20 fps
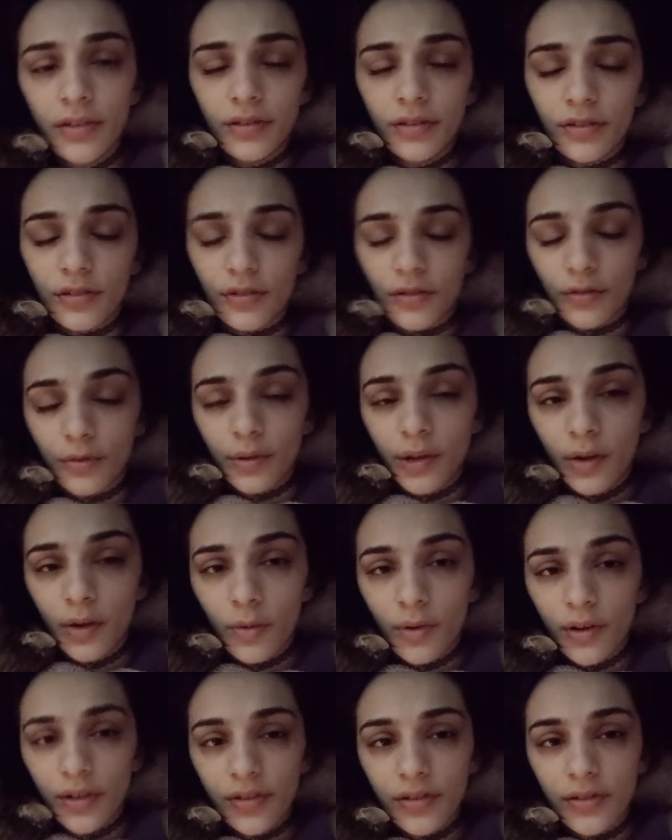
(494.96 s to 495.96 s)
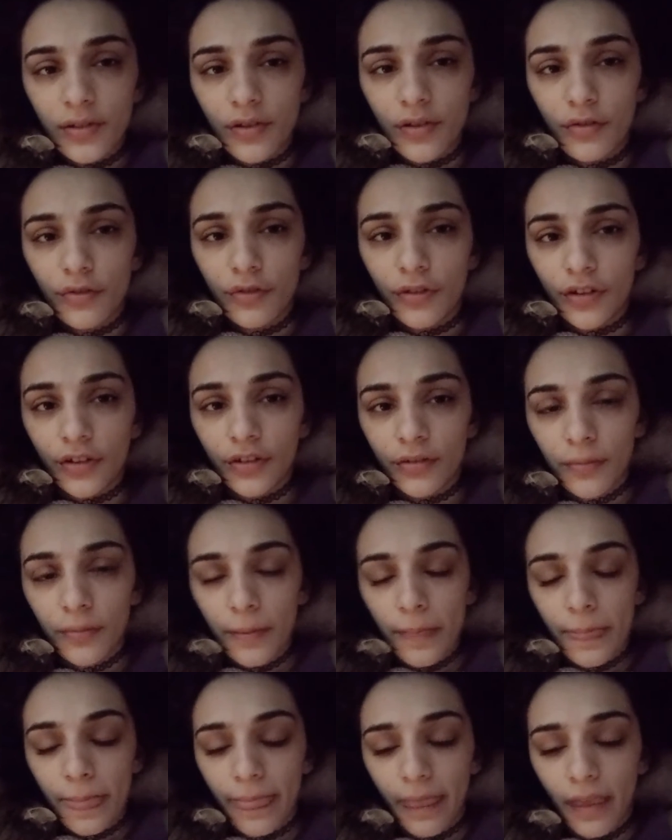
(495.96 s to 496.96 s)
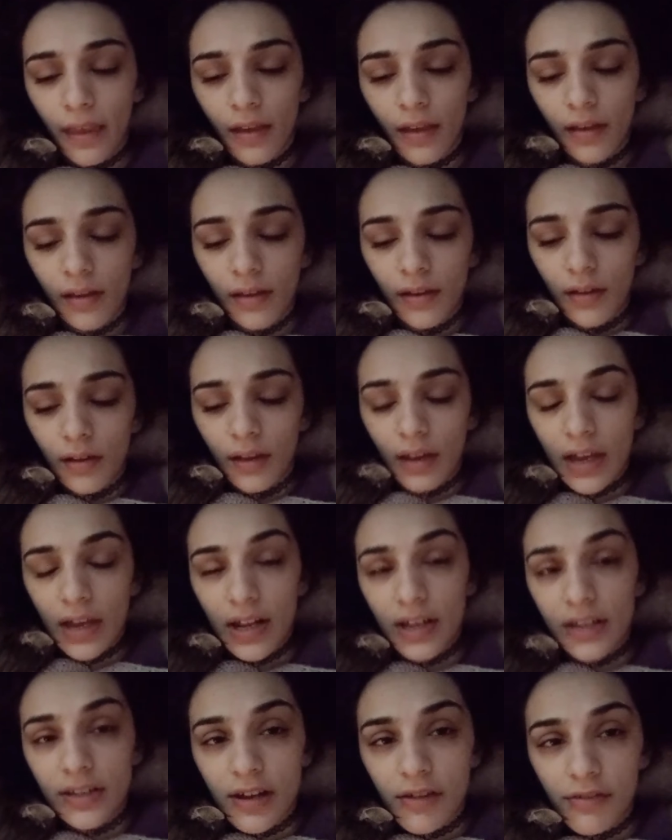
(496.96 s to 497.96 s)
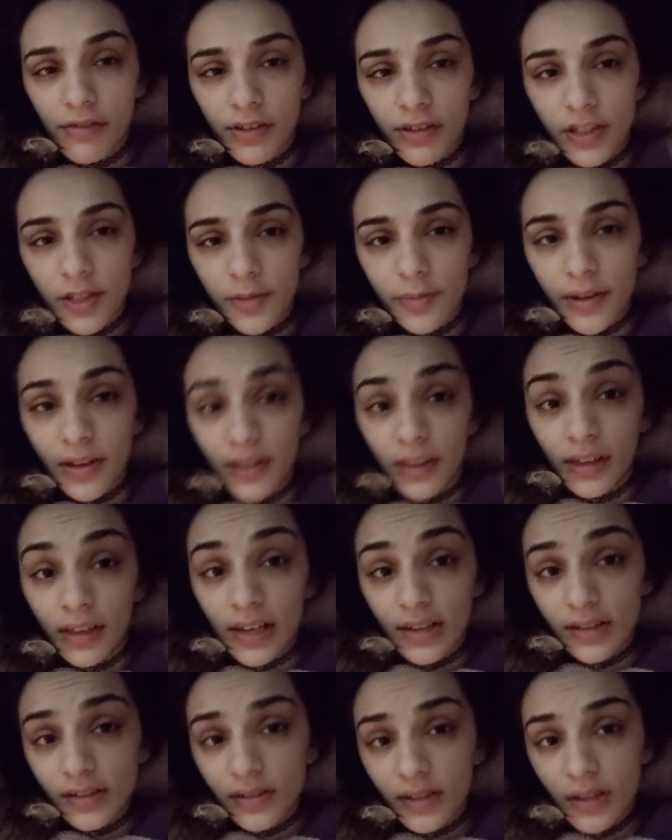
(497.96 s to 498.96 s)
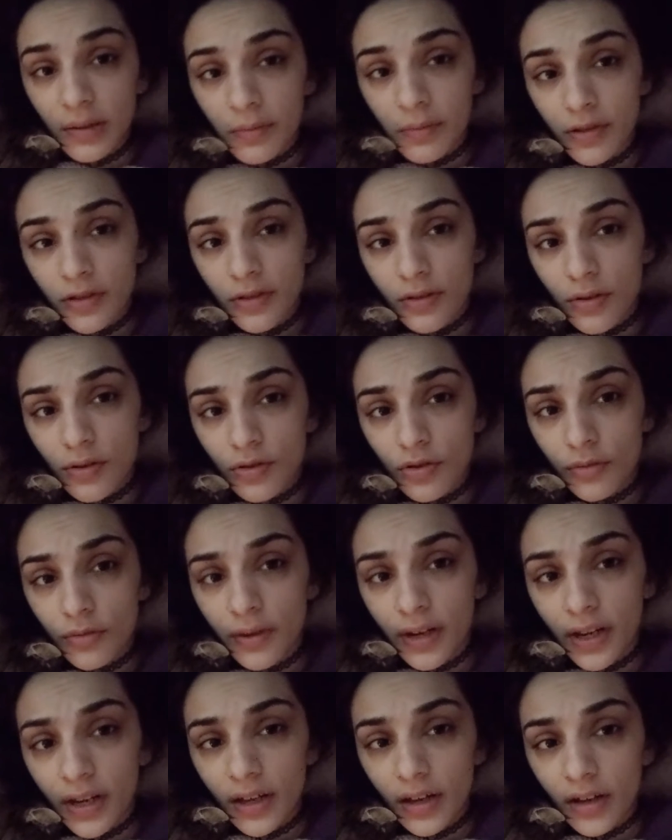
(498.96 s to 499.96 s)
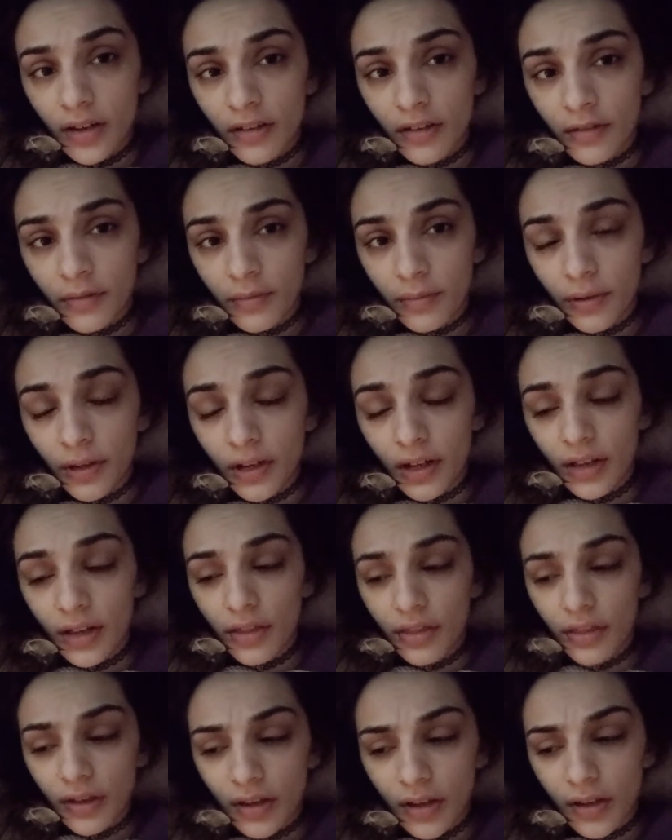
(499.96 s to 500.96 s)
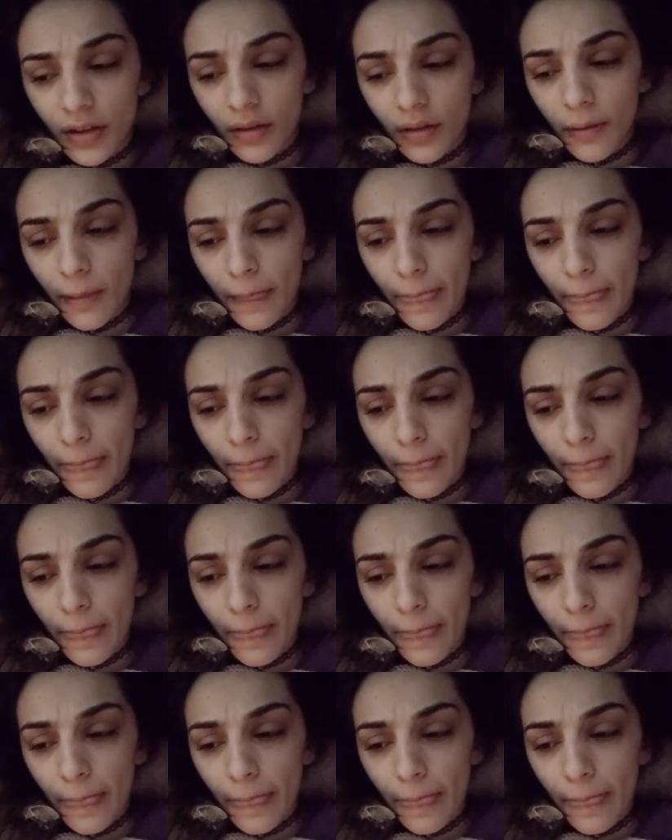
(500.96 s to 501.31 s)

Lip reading: So week 1 is over, and I definitely spent less time on social media, but I think